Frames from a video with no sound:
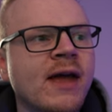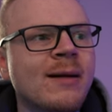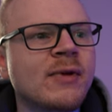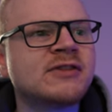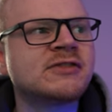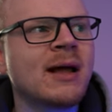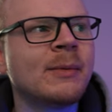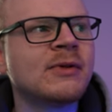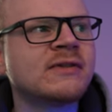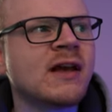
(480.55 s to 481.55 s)
image
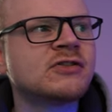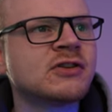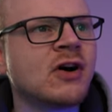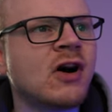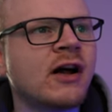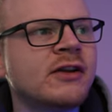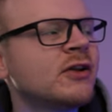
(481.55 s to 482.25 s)
stabilization on.